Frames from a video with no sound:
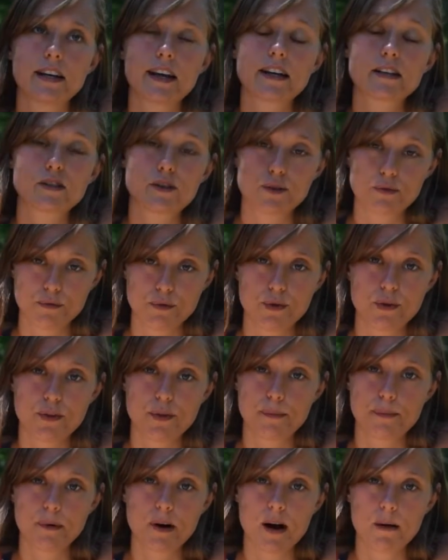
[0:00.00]
get to the root of
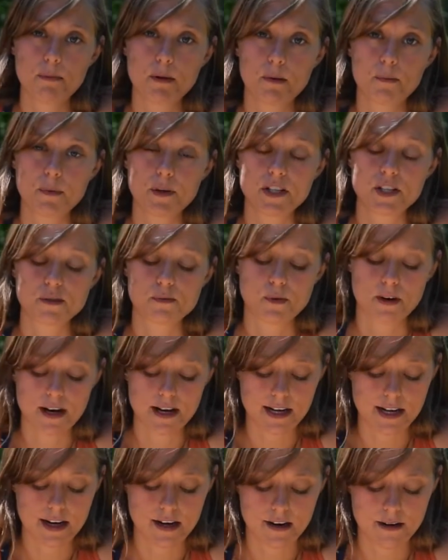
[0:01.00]
the problem, which is what I
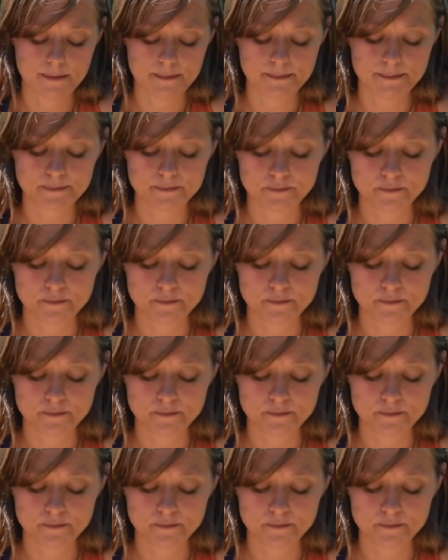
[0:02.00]
needed.